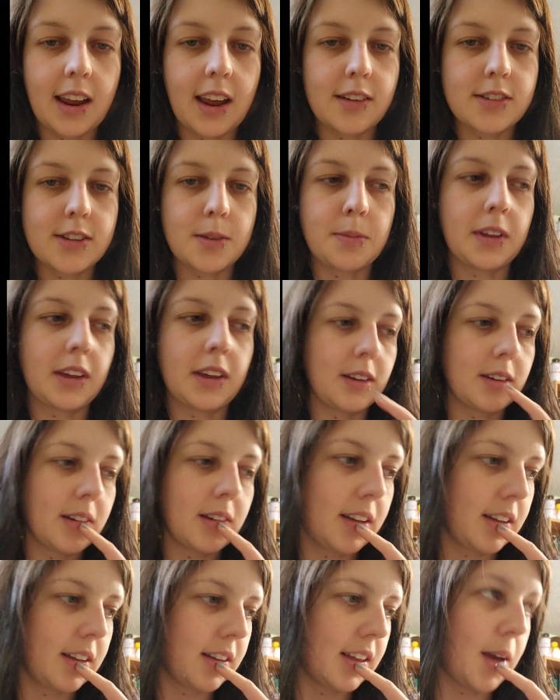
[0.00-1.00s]
I have something
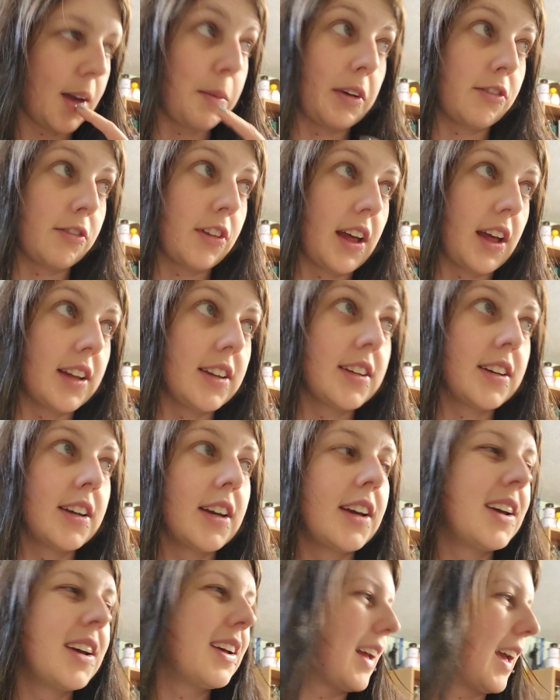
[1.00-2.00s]
coming for that.
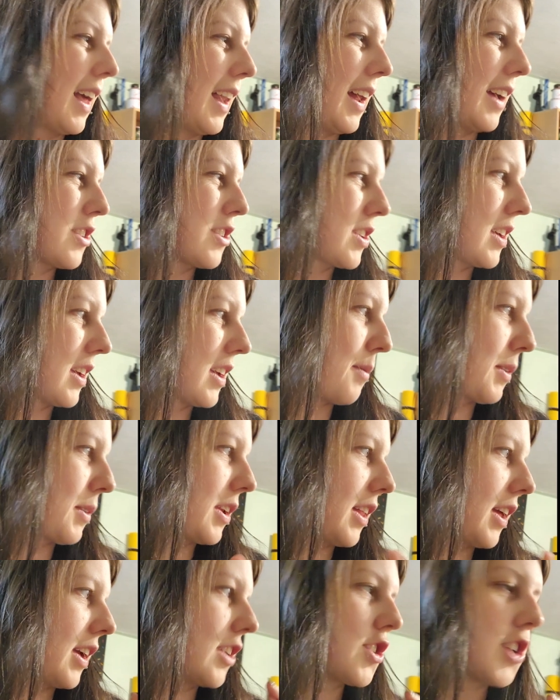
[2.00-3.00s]
And actually, I'm gonna
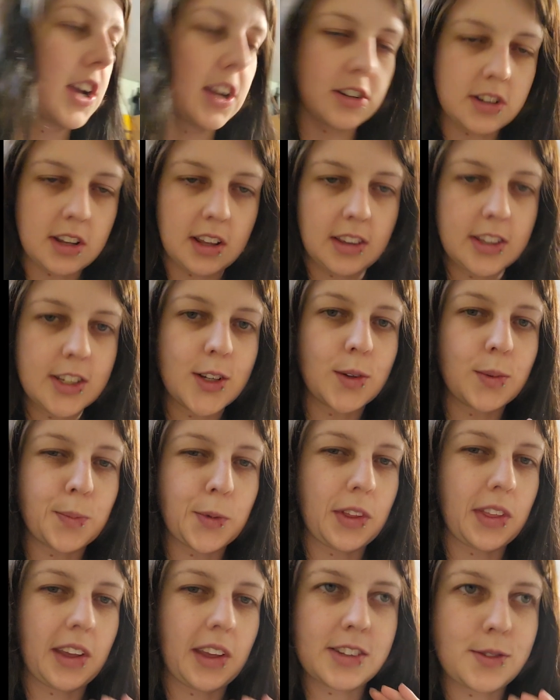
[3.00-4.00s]
like change like two
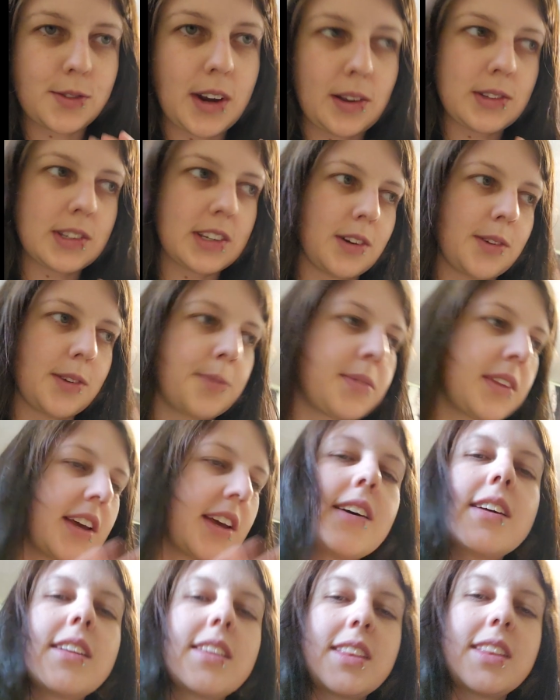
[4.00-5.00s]
more things around. So
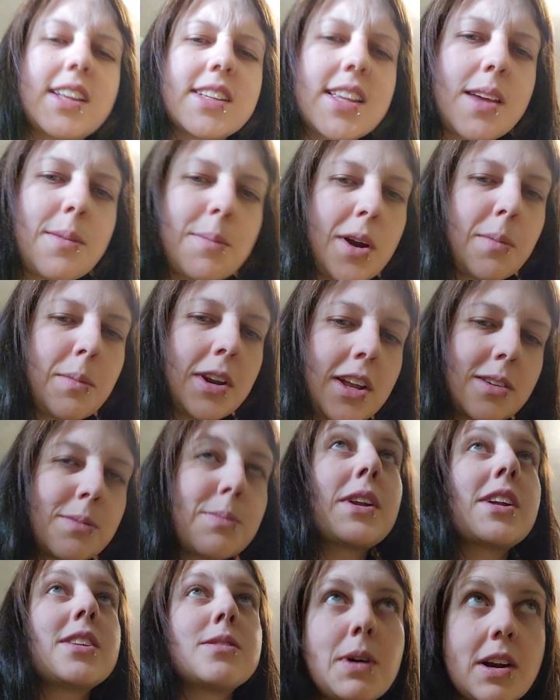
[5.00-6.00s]
this ain't permanent,
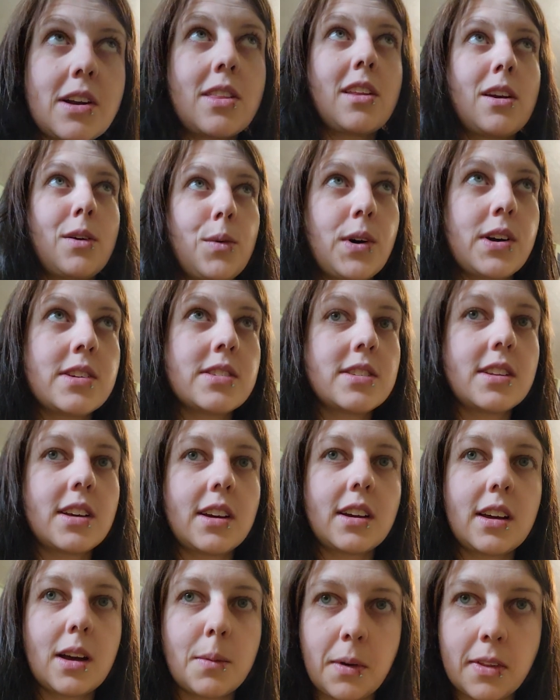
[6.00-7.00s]
but it's better than it was
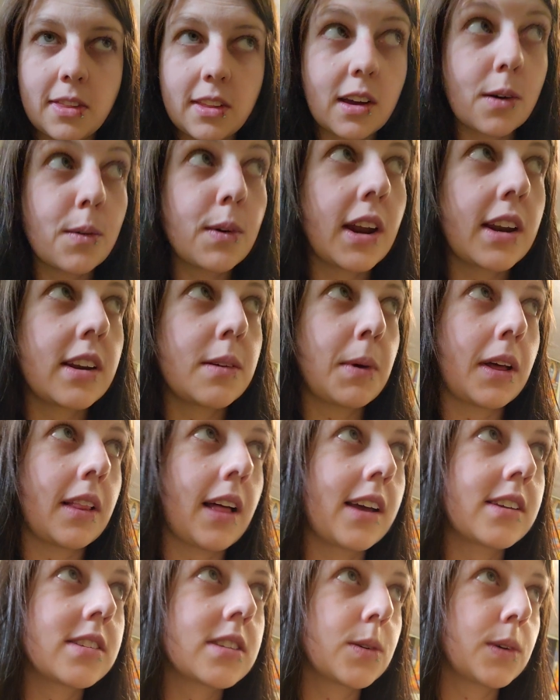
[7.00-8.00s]
like a month ago when I did my
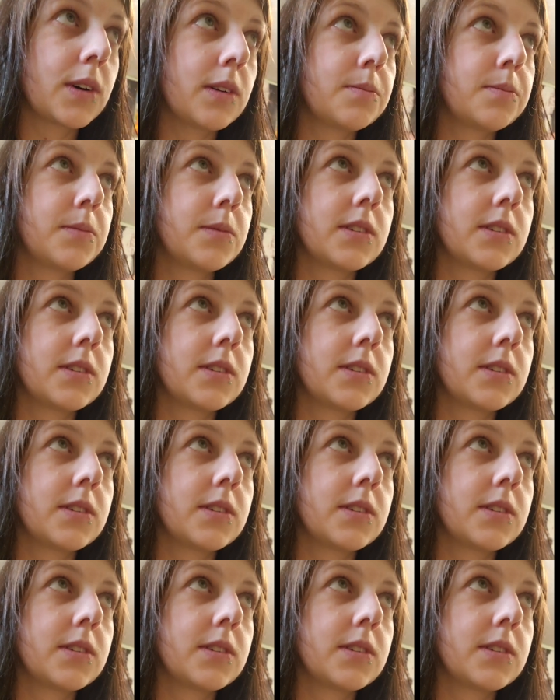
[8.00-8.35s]
last tour.